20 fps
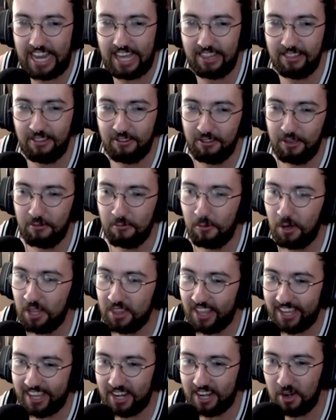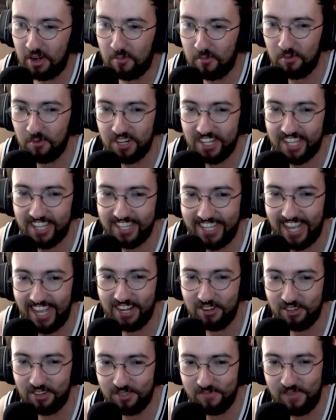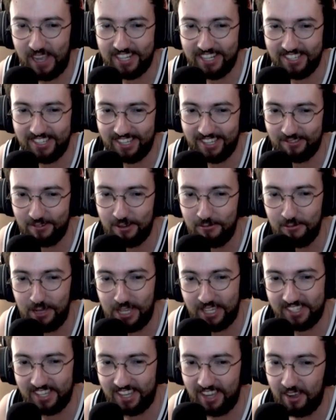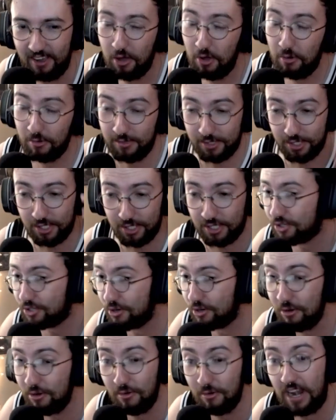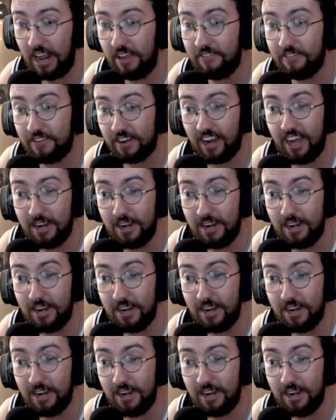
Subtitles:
I literally won like a #1 contenders match like 3 weeks ago," which is true, and I forgot